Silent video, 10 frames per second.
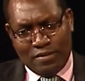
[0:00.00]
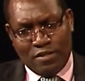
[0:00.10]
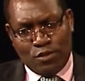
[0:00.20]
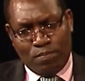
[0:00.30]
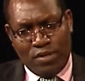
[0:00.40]

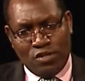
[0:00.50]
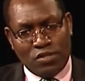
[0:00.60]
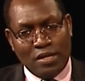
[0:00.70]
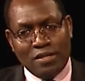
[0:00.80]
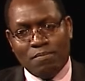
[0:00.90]
speech
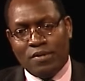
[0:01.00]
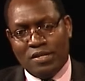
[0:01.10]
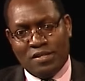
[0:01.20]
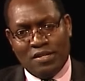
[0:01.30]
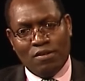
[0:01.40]
that the
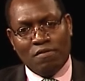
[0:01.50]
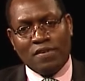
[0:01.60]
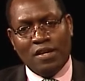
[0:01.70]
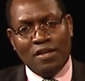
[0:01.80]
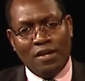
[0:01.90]
president of
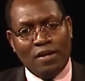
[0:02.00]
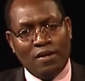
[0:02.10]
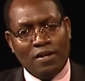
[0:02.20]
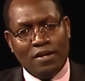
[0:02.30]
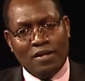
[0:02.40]
Kenya,